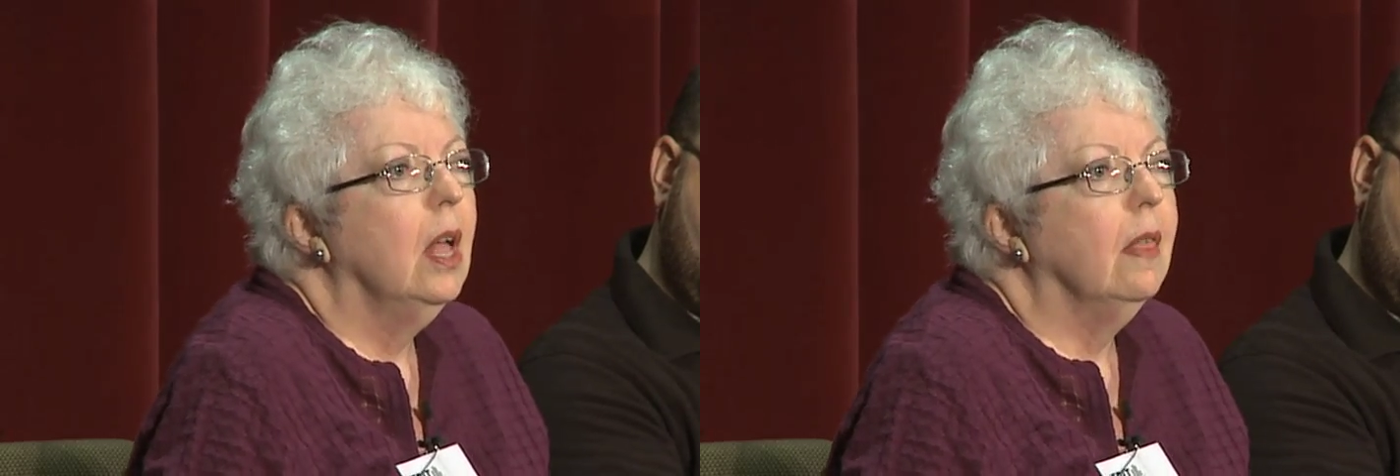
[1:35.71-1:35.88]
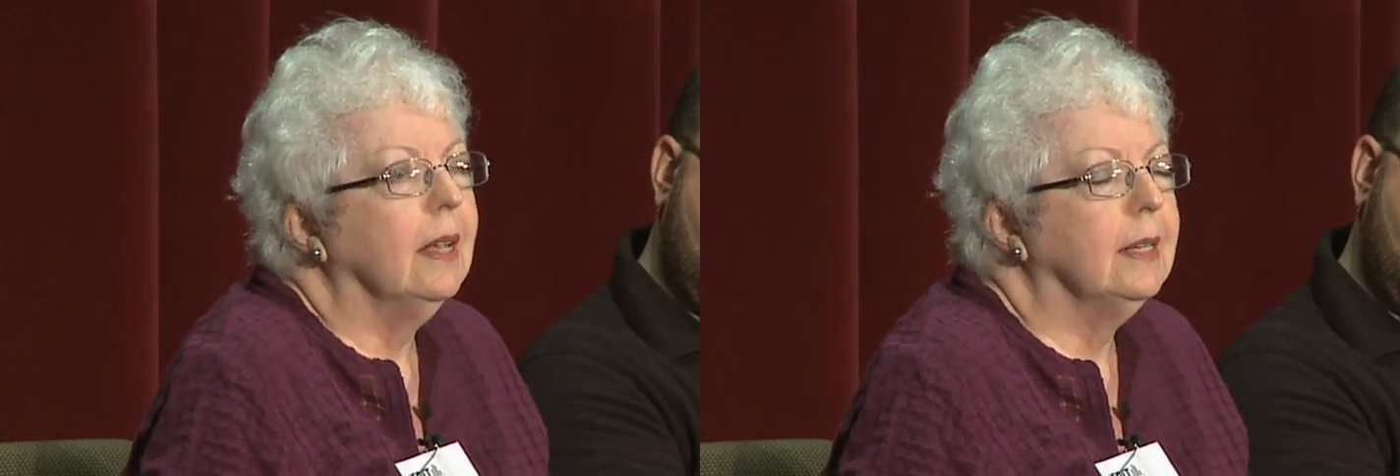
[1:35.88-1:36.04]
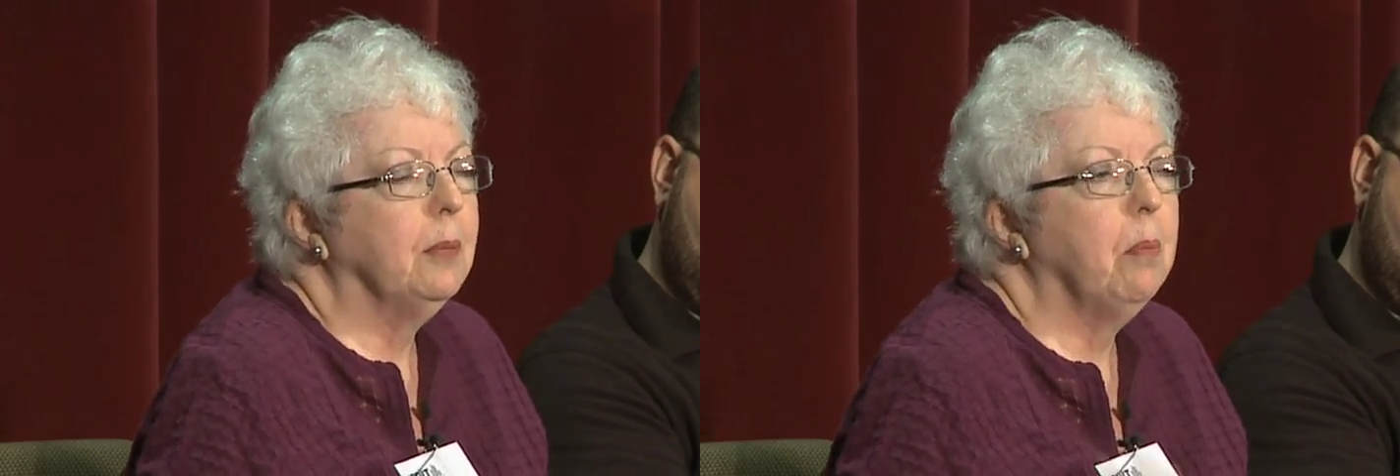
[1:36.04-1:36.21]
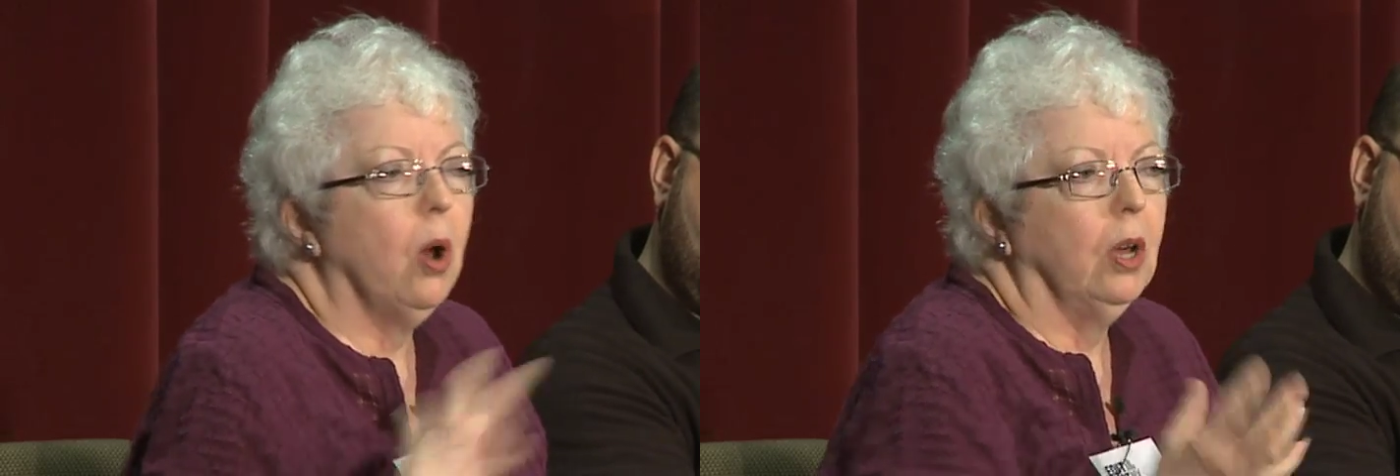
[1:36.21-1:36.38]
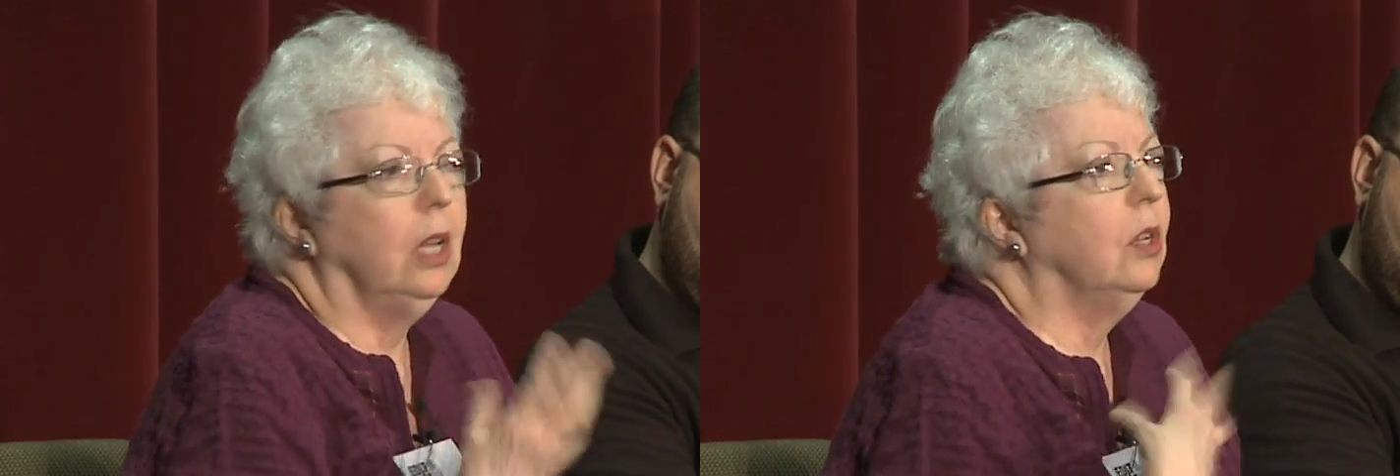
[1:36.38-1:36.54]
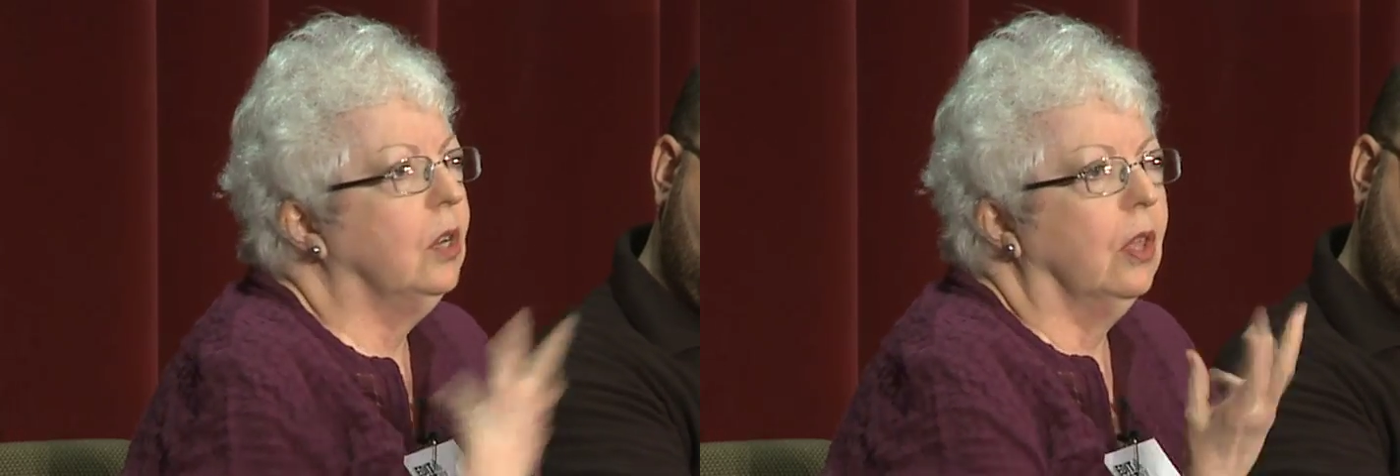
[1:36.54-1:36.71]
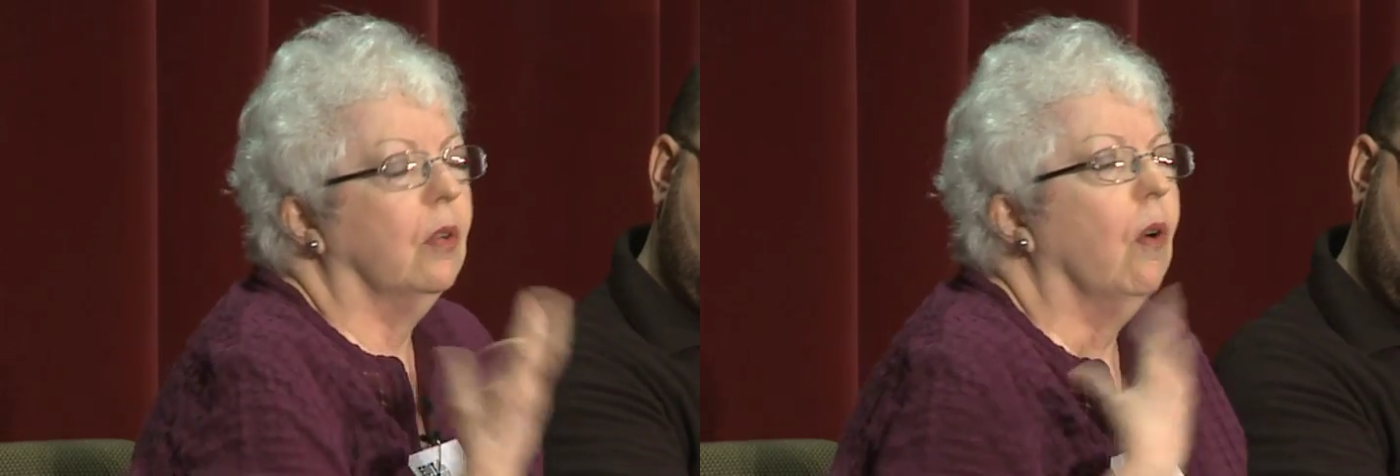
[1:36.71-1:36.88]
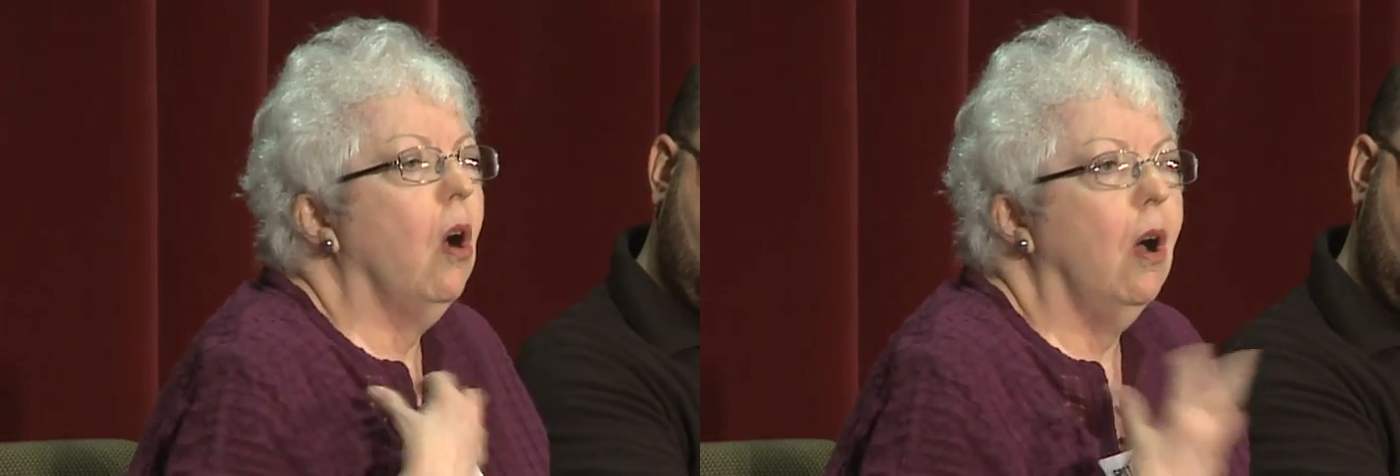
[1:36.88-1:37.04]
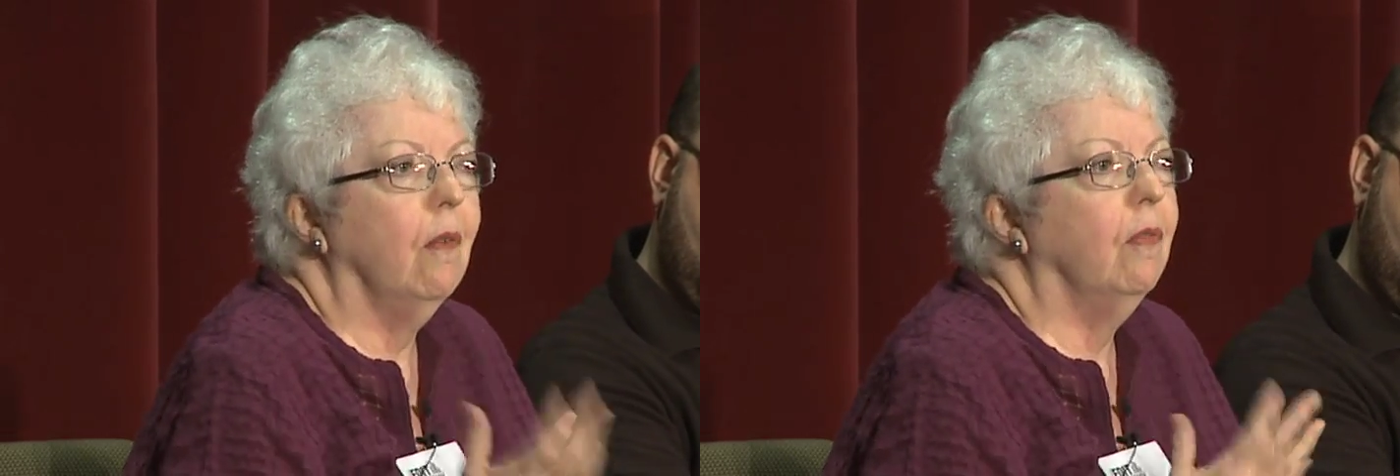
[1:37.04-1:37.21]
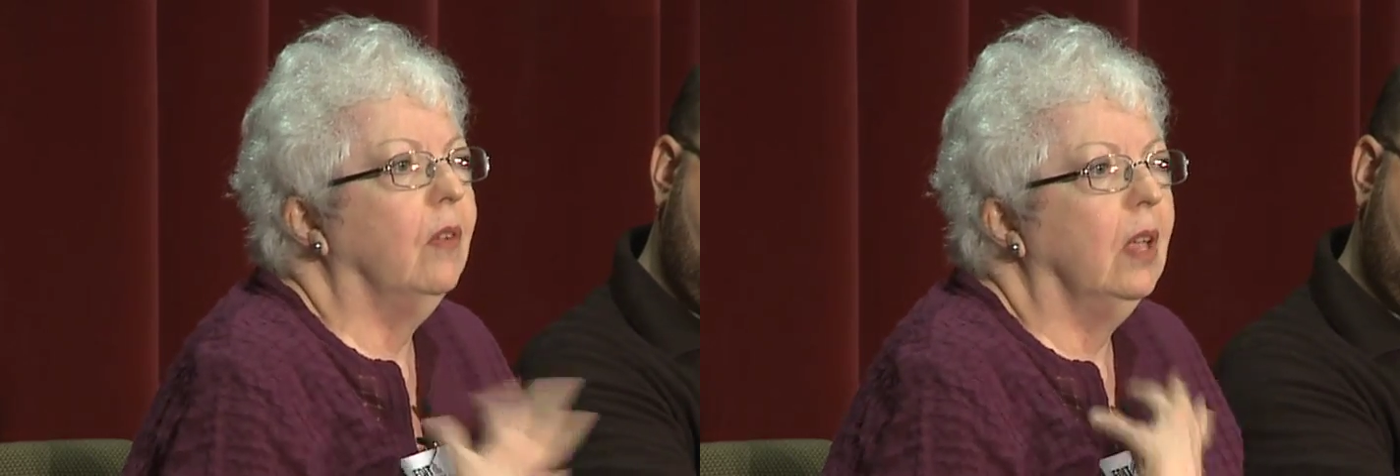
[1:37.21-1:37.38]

They spark each other off